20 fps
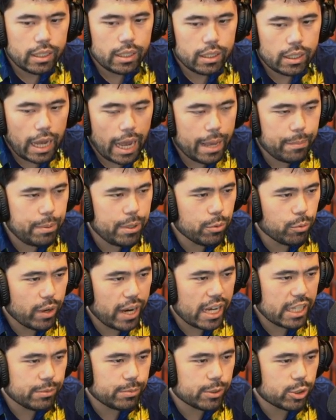I beat
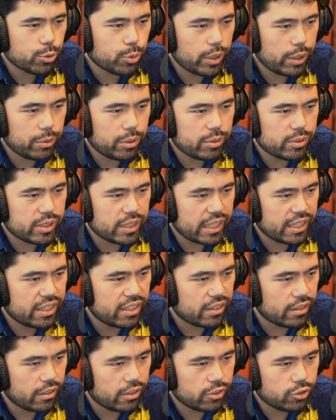Rasmus Swain when he was
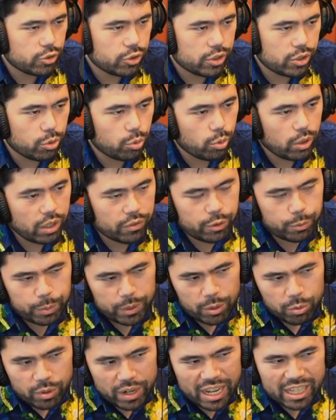1900. Well, if you
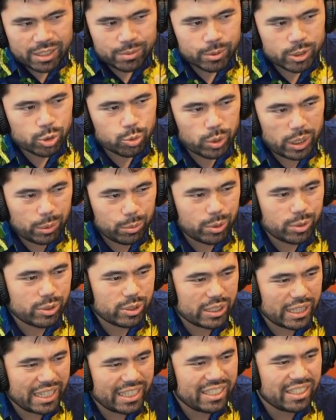beat Rasmus Swain when he was
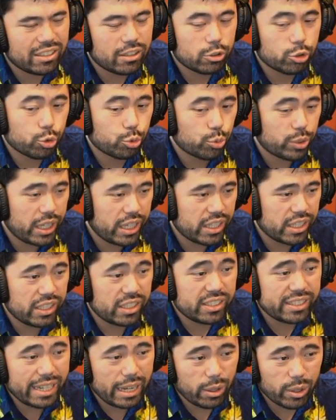1900 rated and
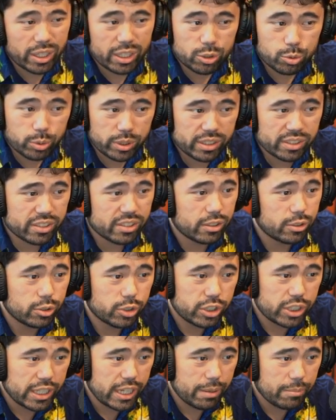he's now like a 2600
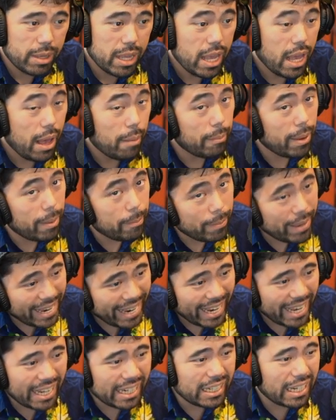GM, my
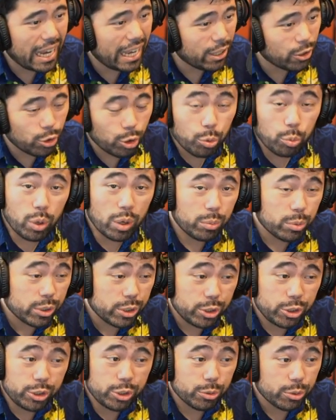man, I don't know what
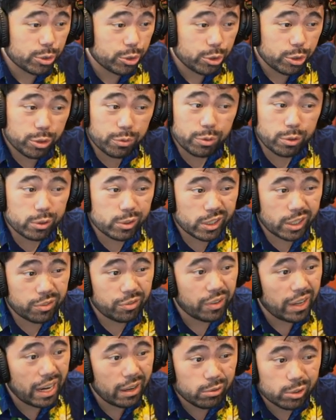you were doing for those like
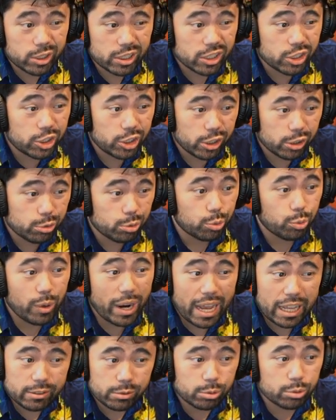5 or 6 years when
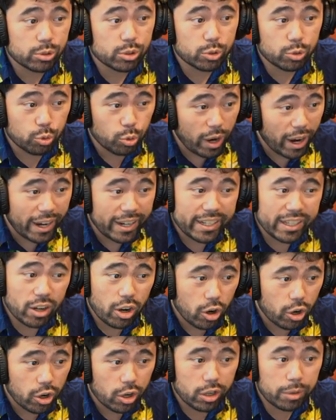Rasmus was grinding
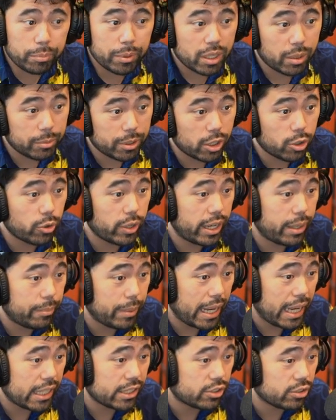hard and becoming a
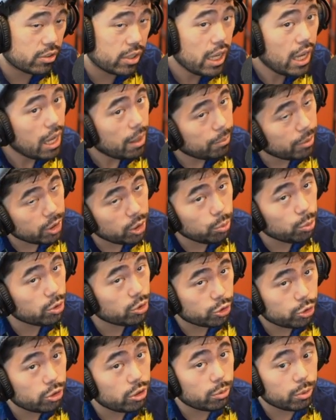grandmaster, but you
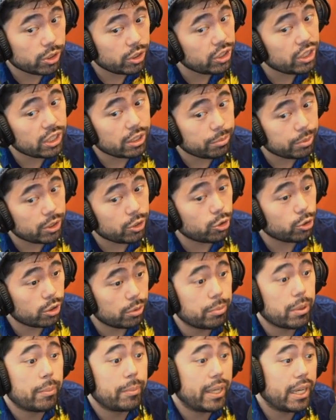weren't doing what you need to be doing,
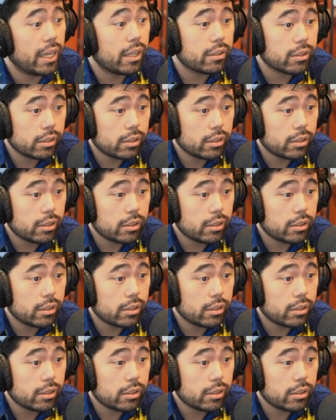my man.